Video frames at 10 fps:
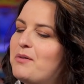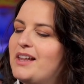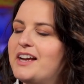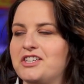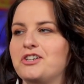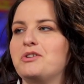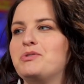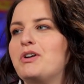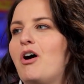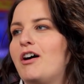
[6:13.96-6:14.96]
I would like to go
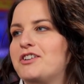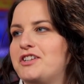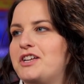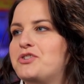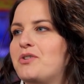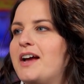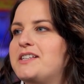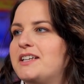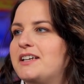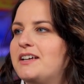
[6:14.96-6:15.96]
to an auction and try
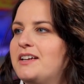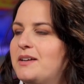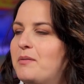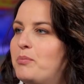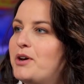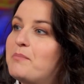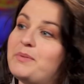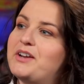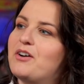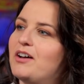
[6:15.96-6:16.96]
to put a
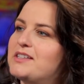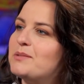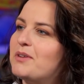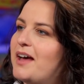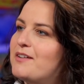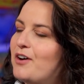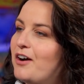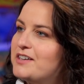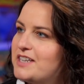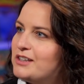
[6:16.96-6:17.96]
bid on some kind of
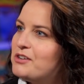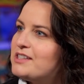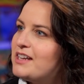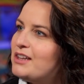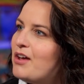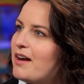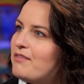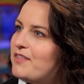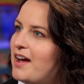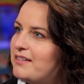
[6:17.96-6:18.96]
art. It looks like a lot
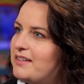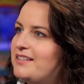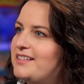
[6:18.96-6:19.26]
of fun.